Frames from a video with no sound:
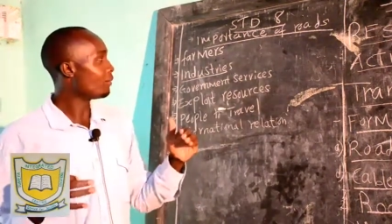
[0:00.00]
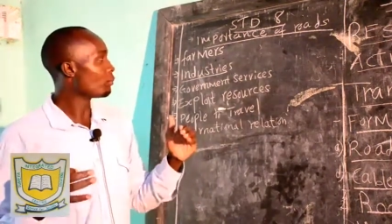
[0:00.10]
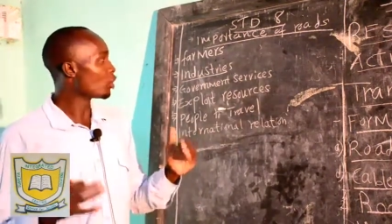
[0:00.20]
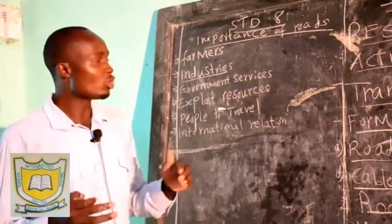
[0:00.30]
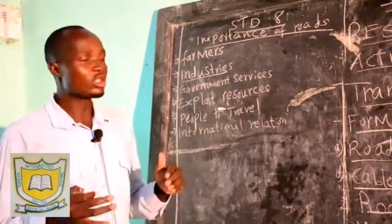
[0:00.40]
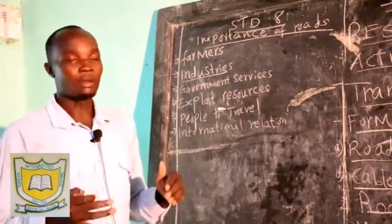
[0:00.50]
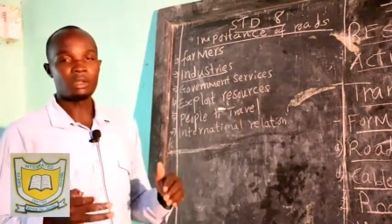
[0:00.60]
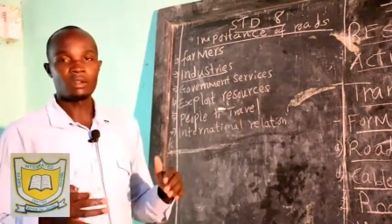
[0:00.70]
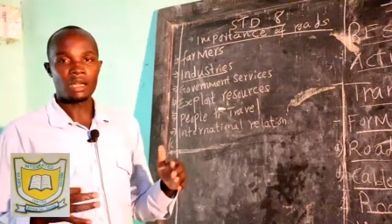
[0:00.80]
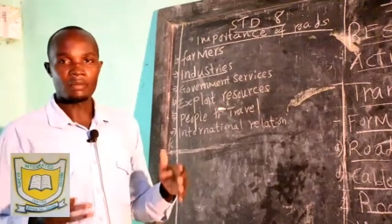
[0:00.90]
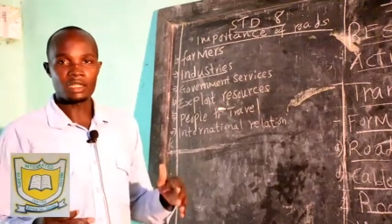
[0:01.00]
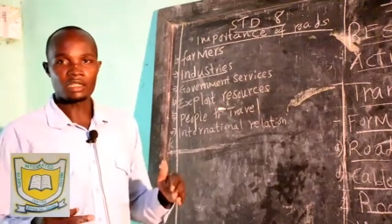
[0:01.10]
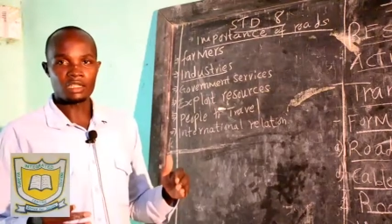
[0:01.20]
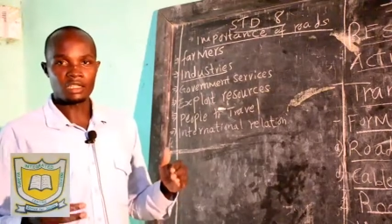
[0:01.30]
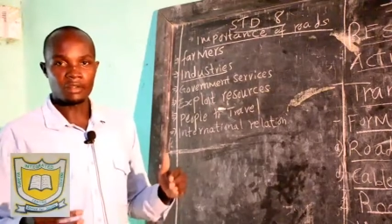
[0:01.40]
produce have been
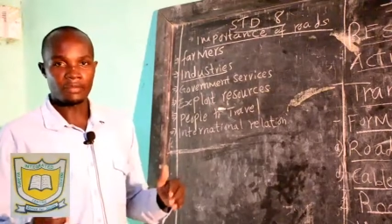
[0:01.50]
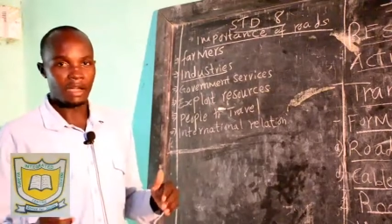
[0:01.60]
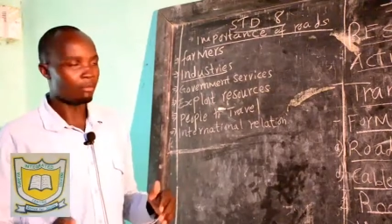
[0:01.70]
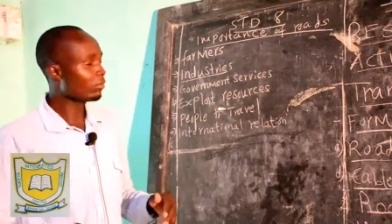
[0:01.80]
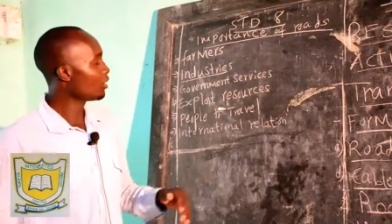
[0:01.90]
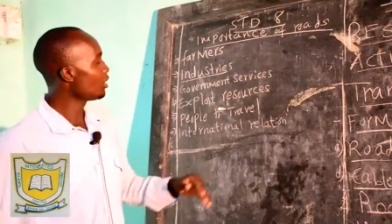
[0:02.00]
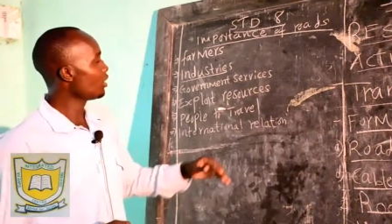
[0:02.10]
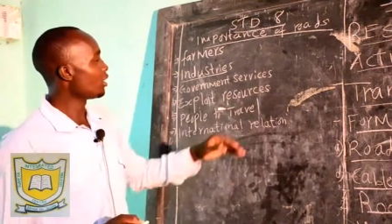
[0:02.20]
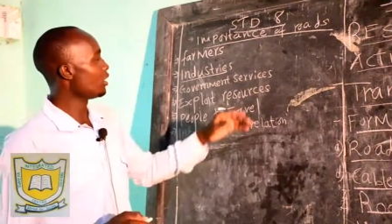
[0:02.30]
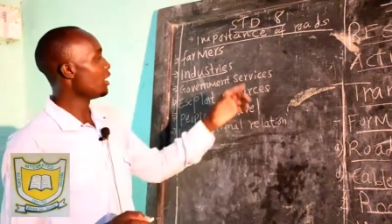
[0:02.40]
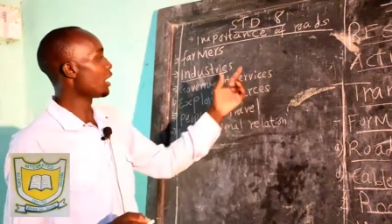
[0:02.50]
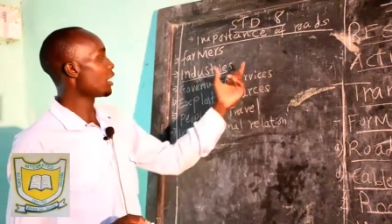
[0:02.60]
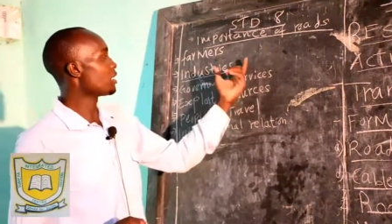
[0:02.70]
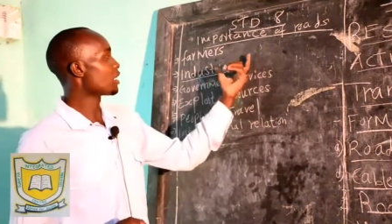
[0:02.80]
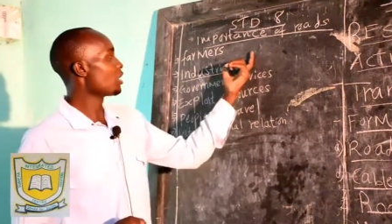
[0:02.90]
harvested in the farm, they
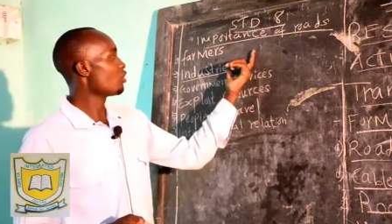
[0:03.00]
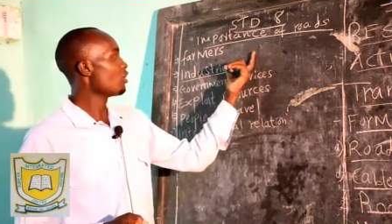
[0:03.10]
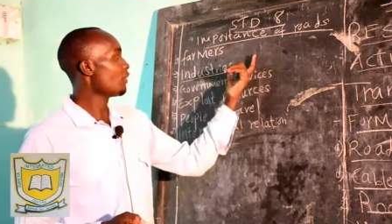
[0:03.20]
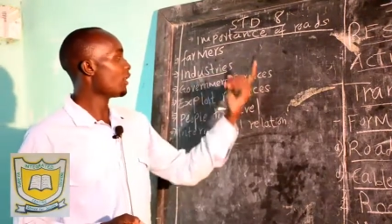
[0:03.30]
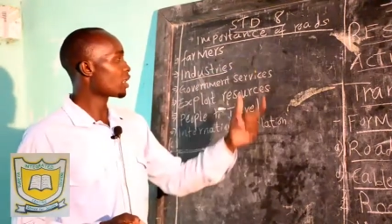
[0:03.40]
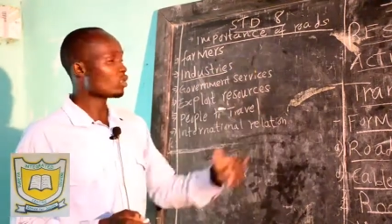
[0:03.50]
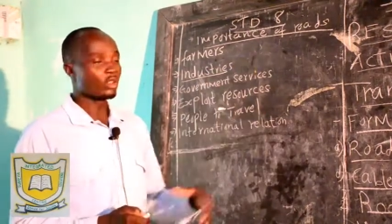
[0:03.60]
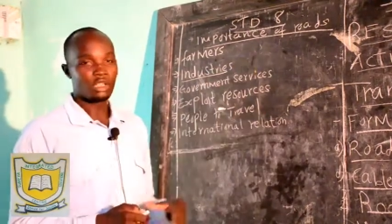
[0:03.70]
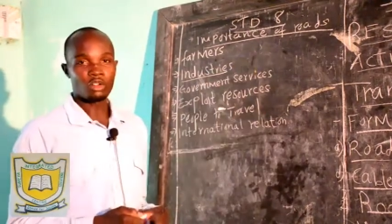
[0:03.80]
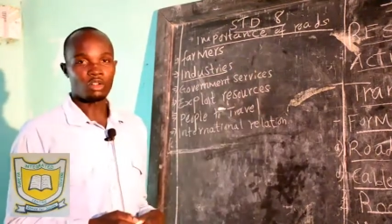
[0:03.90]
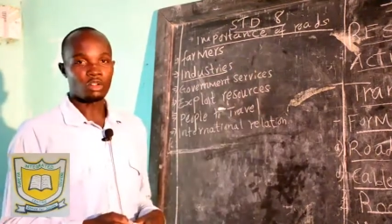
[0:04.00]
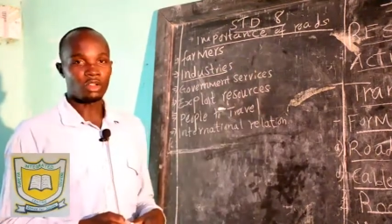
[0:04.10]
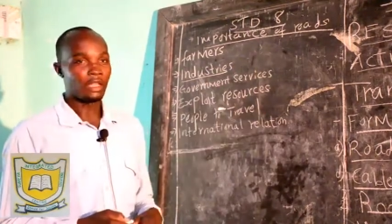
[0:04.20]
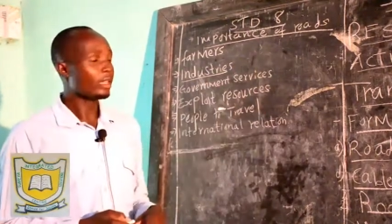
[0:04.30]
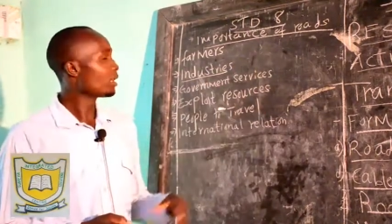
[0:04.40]
are taken to the factory or
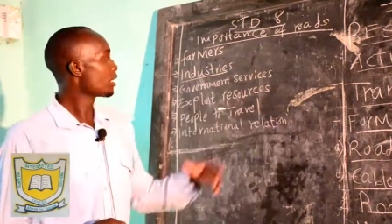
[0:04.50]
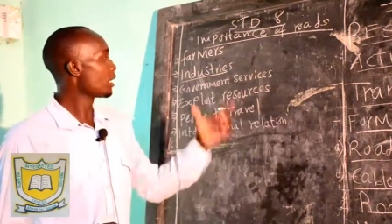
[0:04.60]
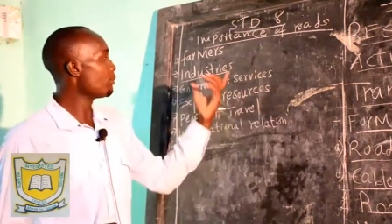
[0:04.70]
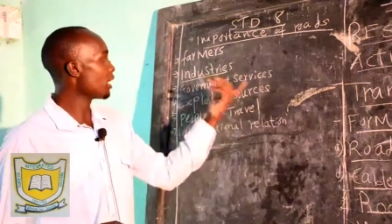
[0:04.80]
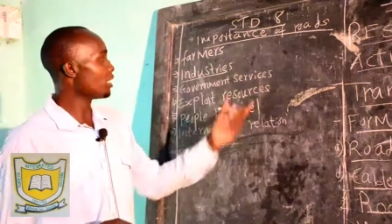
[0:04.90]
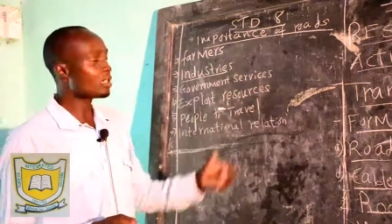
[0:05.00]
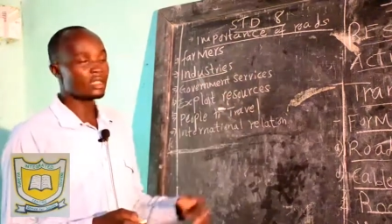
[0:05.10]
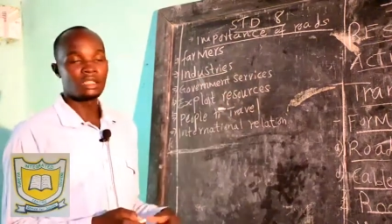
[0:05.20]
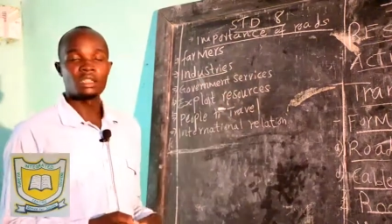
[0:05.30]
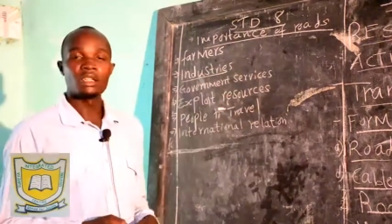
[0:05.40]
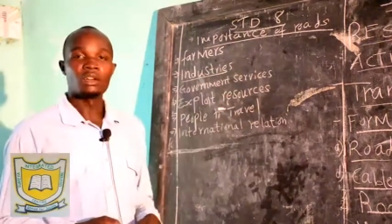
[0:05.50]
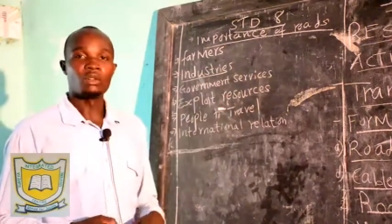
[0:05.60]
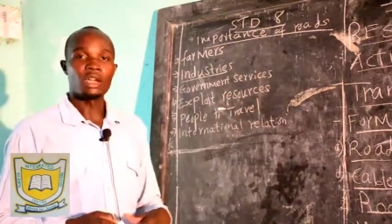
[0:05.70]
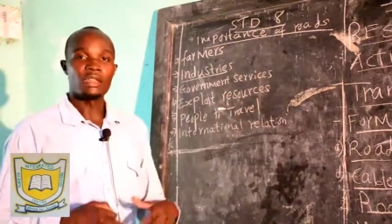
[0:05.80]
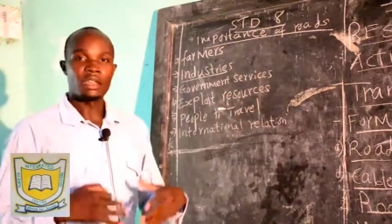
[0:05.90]
the companies
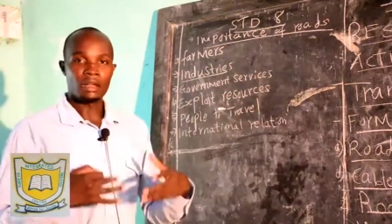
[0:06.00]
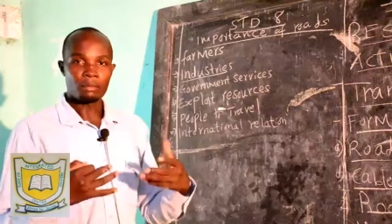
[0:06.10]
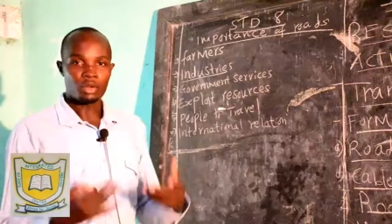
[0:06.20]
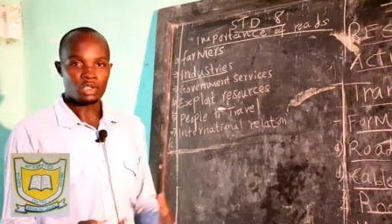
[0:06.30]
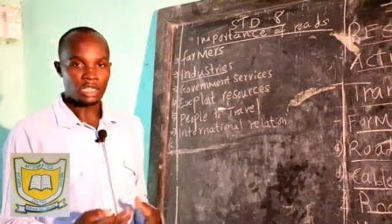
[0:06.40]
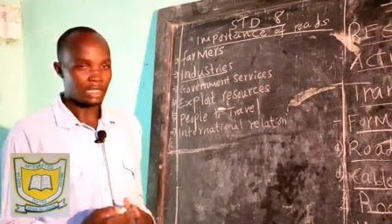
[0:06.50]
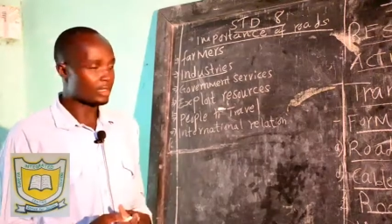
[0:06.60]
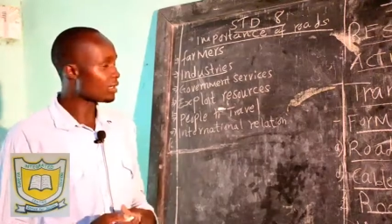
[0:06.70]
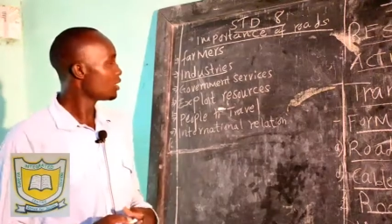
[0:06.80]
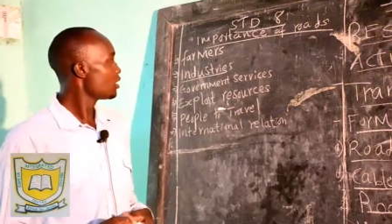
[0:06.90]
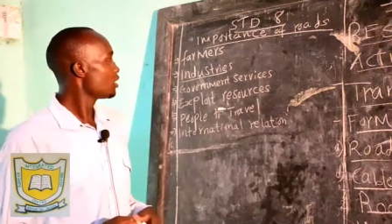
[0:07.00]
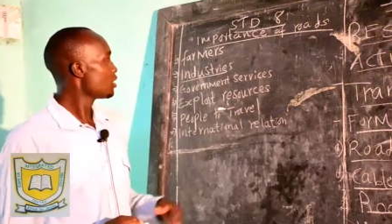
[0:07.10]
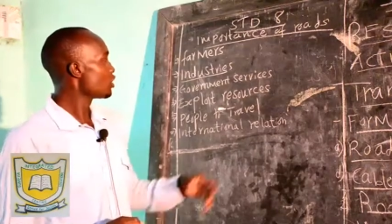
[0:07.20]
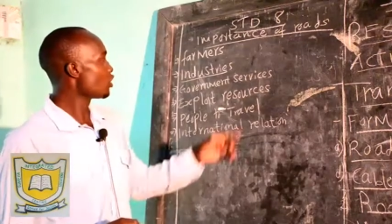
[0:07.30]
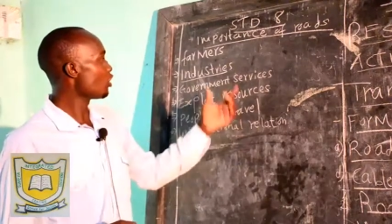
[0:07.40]
where they are processed.
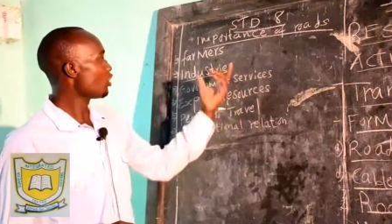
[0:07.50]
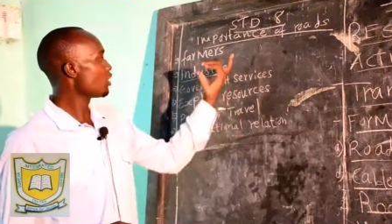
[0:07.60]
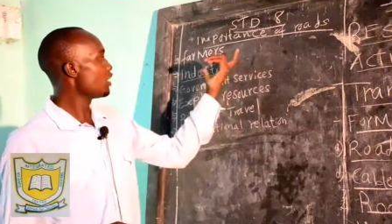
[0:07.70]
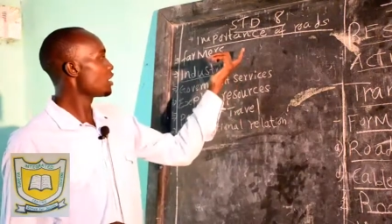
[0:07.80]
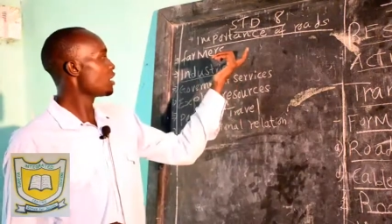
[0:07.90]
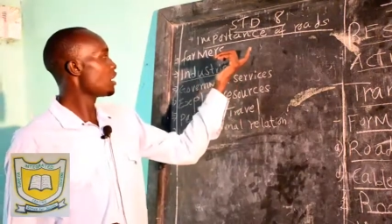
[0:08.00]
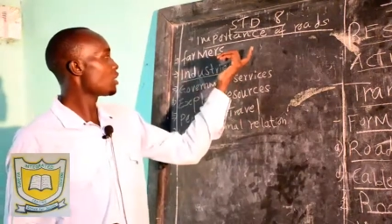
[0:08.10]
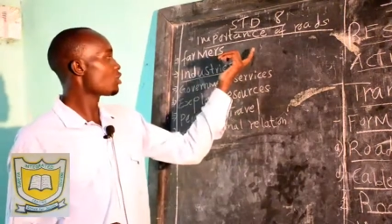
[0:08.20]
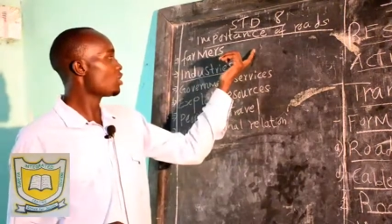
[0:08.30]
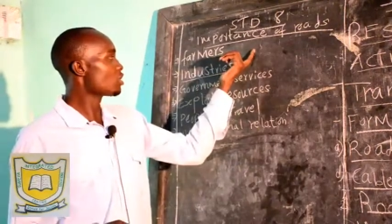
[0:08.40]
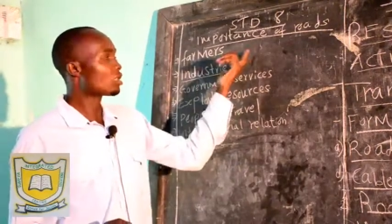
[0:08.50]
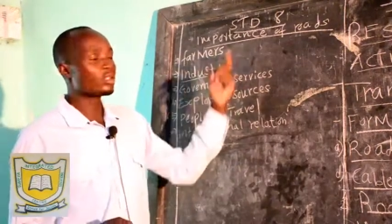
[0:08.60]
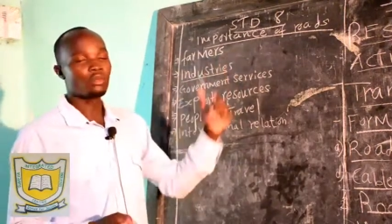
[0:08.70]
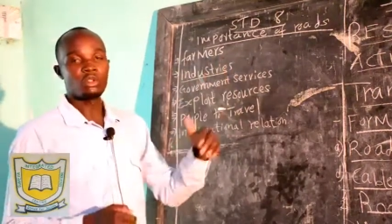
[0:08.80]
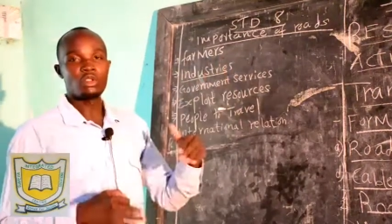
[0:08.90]
So these industries
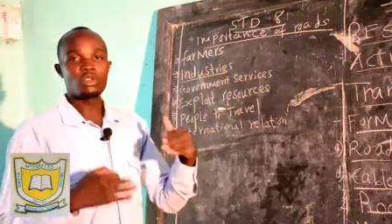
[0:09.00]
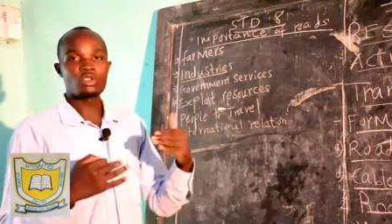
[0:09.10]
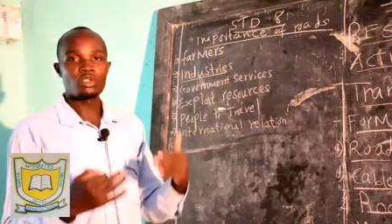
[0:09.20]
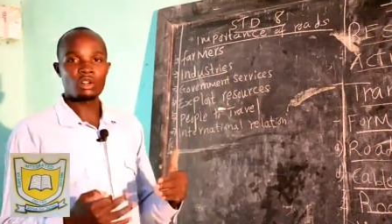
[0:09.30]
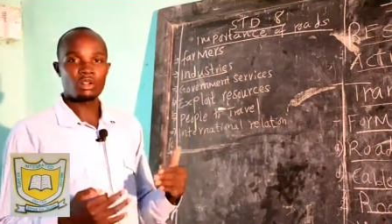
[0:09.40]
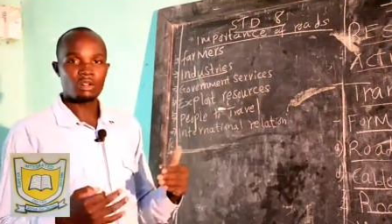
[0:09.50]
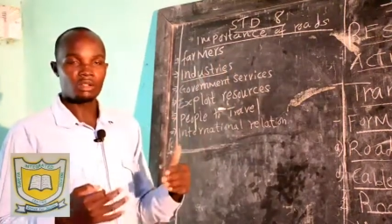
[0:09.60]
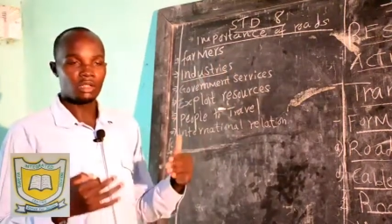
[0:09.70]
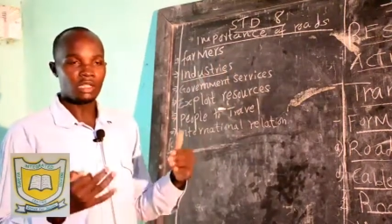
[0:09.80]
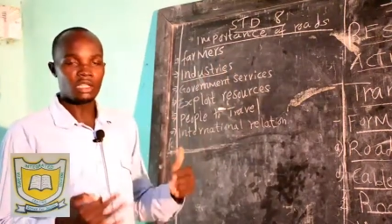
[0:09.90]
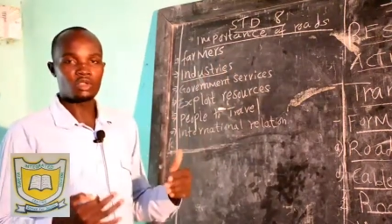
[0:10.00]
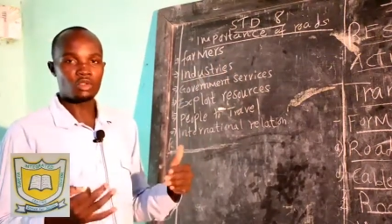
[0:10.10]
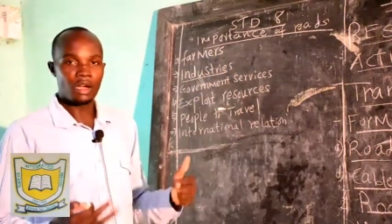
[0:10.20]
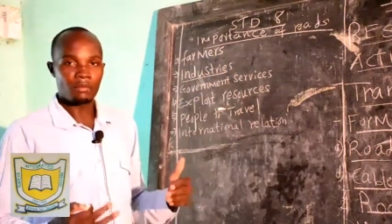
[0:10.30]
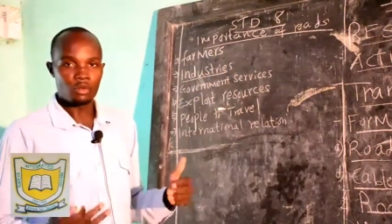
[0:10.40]
will also need
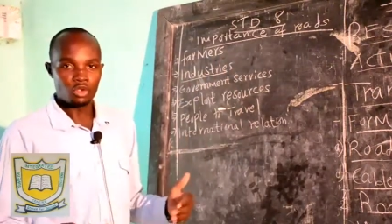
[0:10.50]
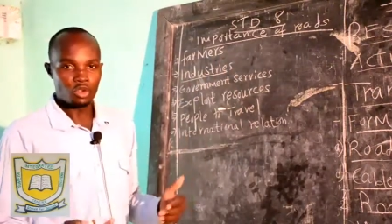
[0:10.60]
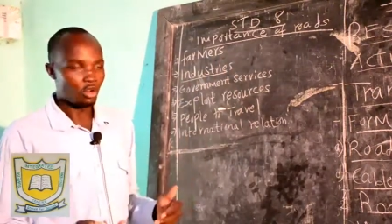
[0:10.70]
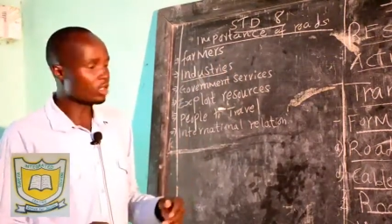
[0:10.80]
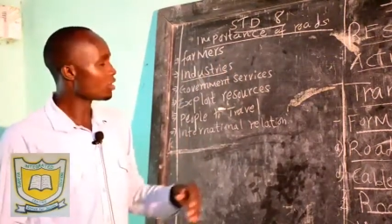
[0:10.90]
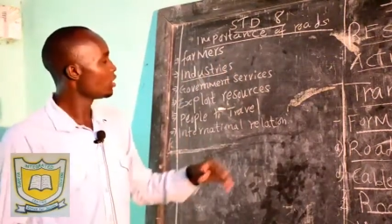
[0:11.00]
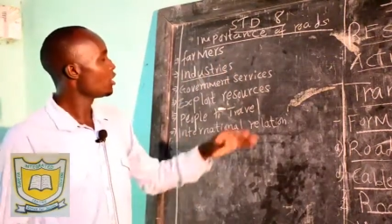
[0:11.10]
to have good roads